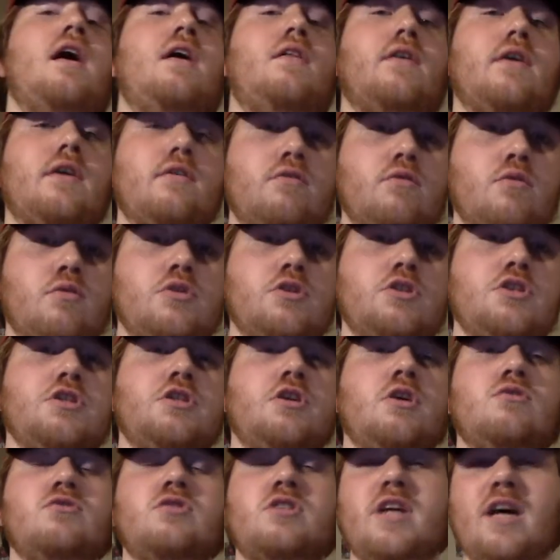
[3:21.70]
And then, of course, he
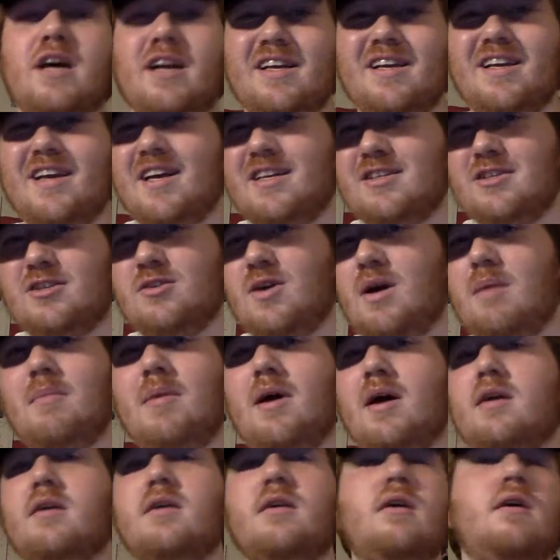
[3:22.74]
goes down again. So I'm
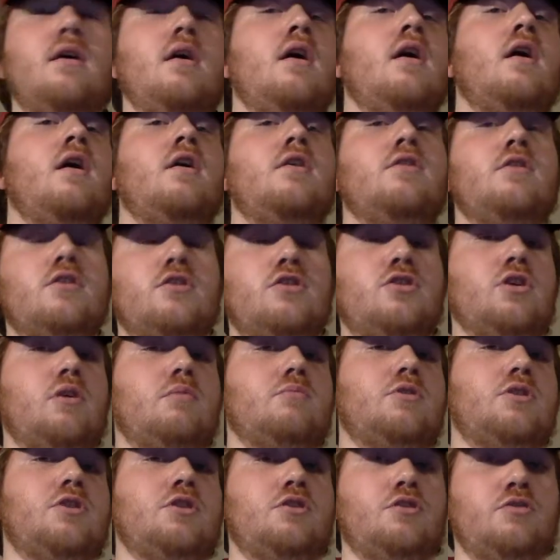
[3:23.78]
not going to there's some
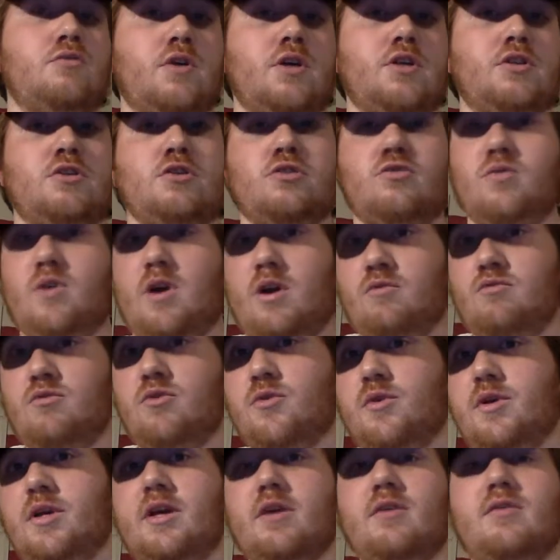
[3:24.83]
situations where I
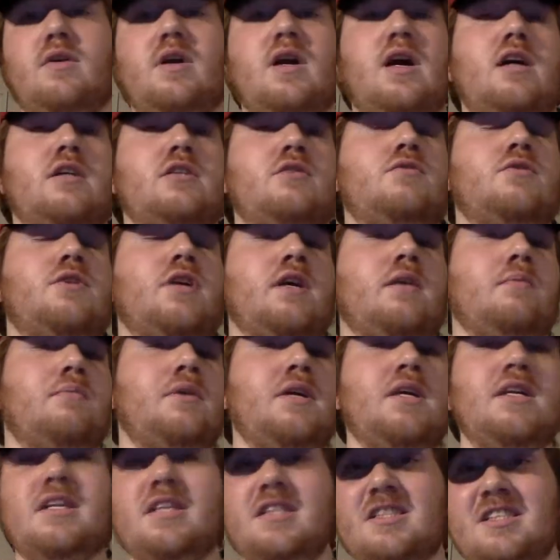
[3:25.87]
really get on guys for taking
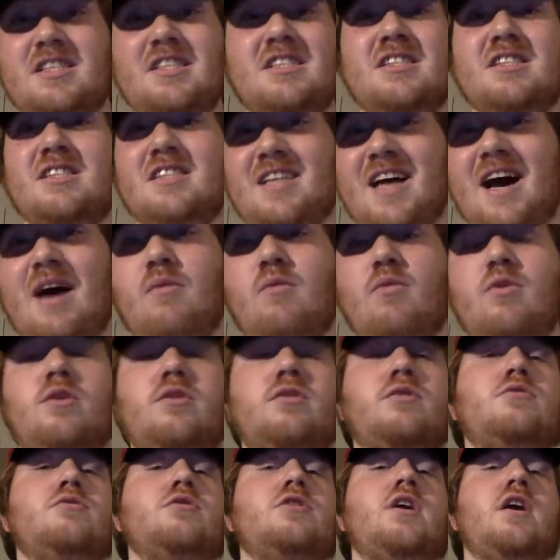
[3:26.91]
P Ds. This is not one of
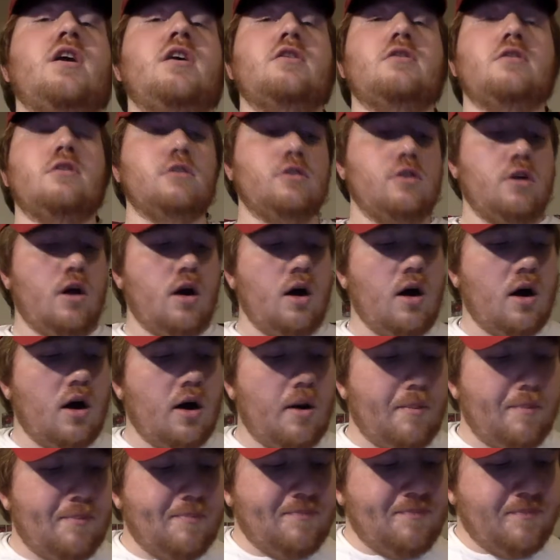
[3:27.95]
those cases.
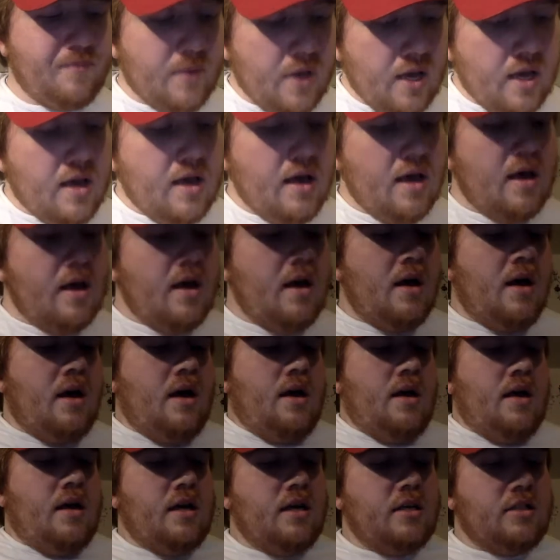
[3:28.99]
Um,
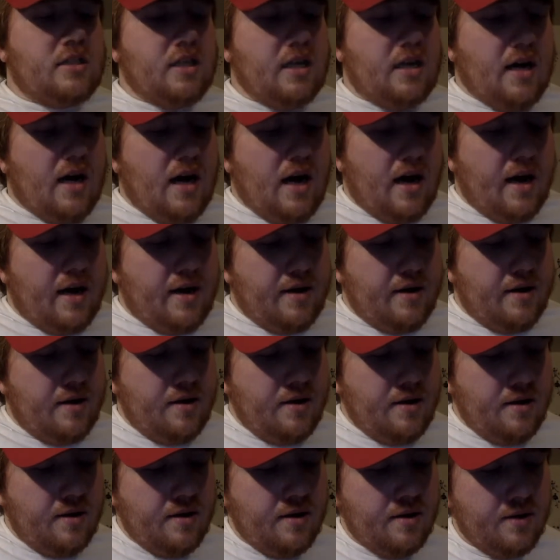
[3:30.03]
he's a guy
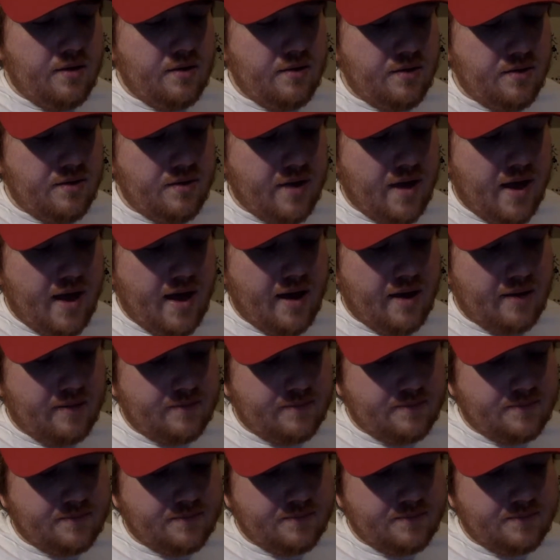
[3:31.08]
that